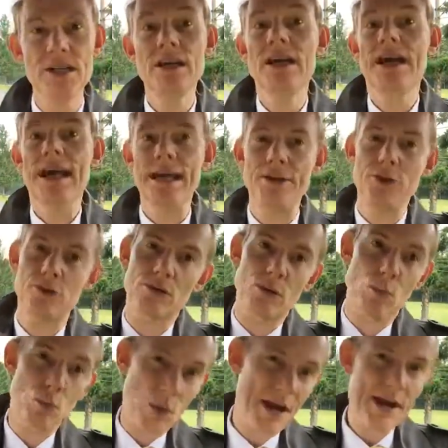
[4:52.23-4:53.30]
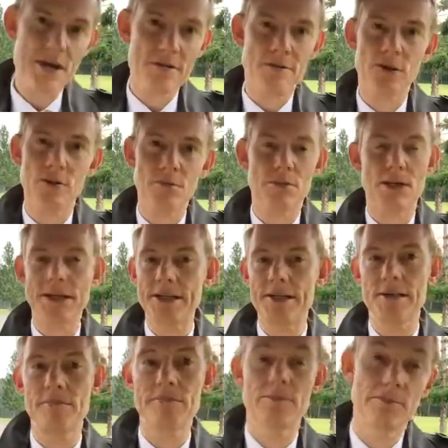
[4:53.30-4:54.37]
and you're aware of what might
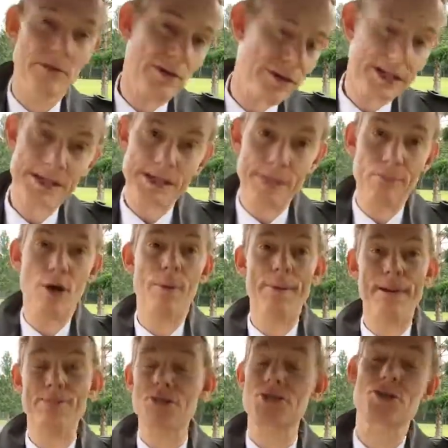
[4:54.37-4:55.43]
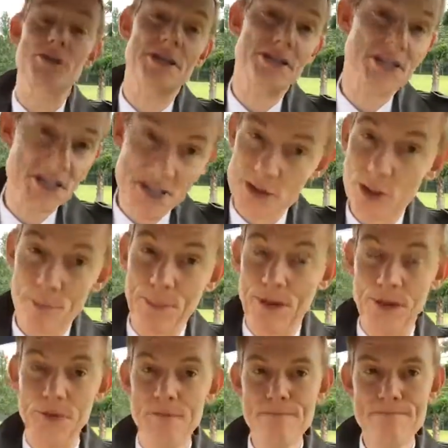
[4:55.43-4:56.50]
likely pop up to try and stop you,